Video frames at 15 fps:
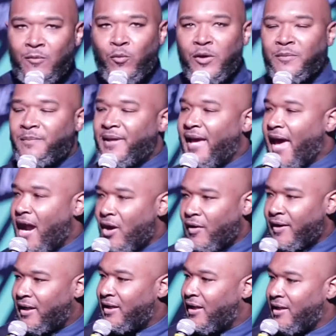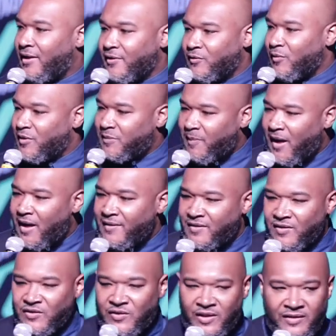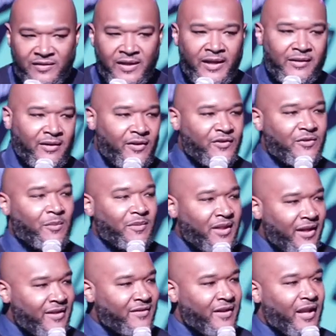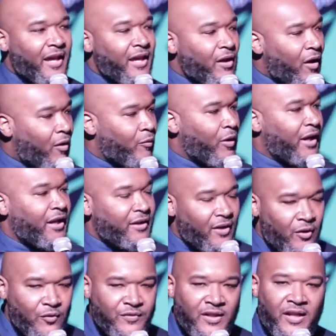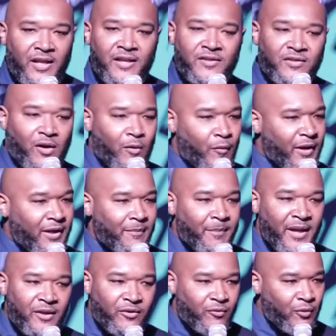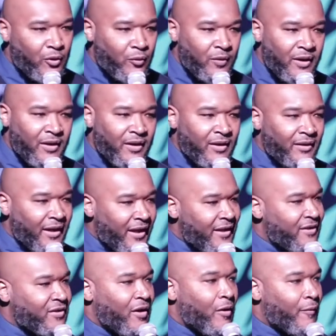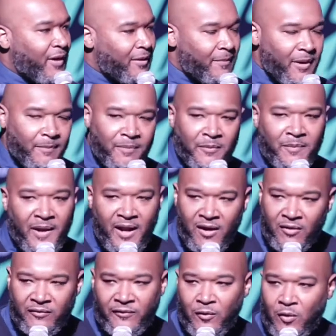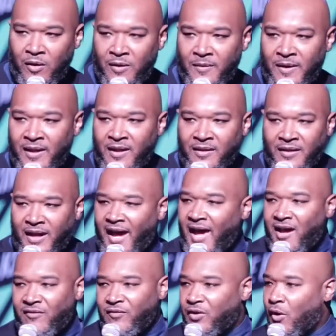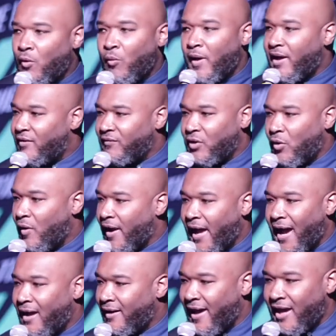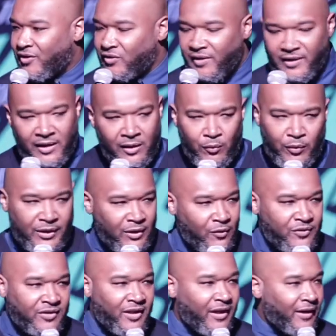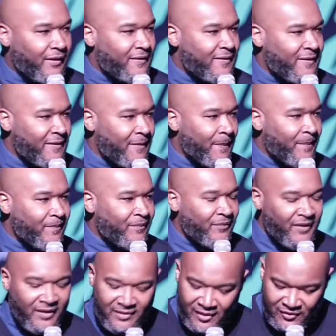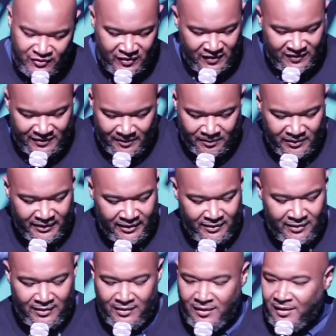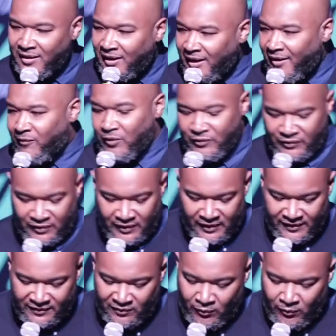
it wouldn't be arrogant in his response. It's just that there are some things that he already knows that he's already been through, that he's already been prepared for, that I have no way of knowing how to actually deal with those things. There's just simply levels to this